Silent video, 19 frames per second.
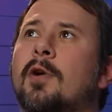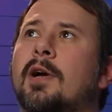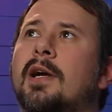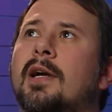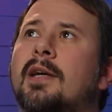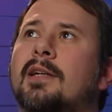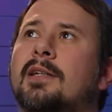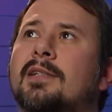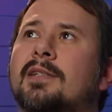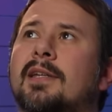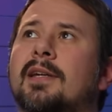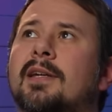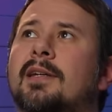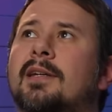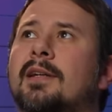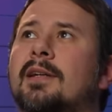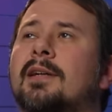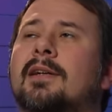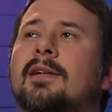way as
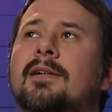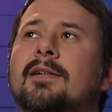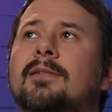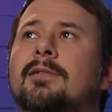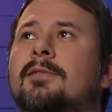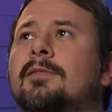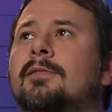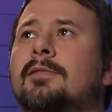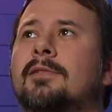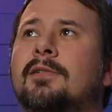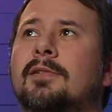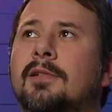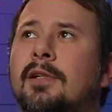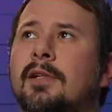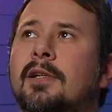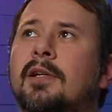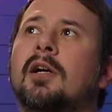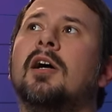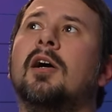like a,
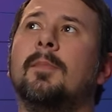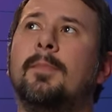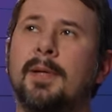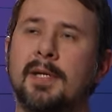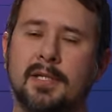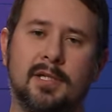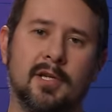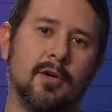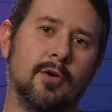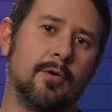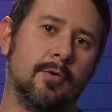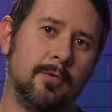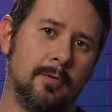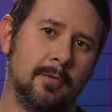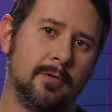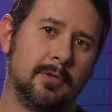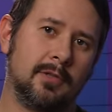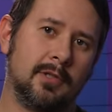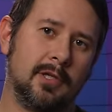a Pinto,
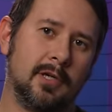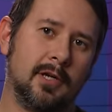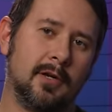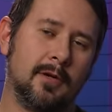you